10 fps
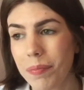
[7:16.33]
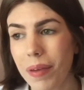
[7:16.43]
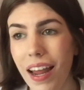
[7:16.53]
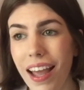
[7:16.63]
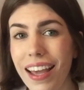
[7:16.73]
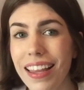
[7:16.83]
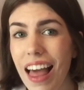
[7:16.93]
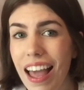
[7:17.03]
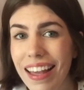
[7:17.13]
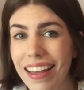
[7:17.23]
but I
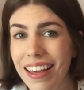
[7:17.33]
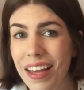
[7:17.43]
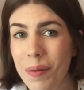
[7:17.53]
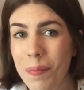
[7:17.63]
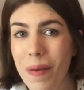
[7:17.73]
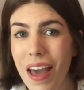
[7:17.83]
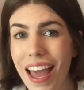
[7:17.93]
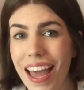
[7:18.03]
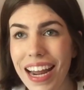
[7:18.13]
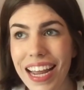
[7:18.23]
like him
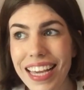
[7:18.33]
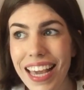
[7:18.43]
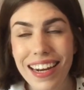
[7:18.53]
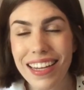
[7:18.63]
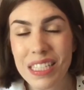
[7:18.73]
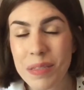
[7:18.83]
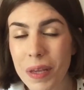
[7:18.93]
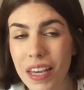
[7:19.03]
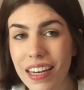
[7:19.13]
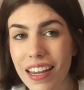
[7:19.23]
and I can't
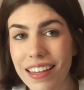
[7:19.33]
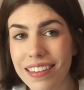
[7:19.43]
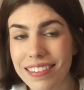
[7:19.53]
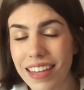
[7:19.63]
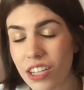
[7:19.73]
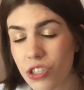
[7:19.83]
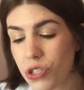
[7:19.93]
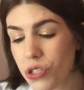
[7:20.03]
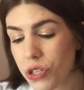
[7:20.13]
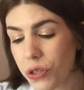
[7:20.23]
explain it, I
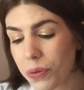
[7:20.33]
just do.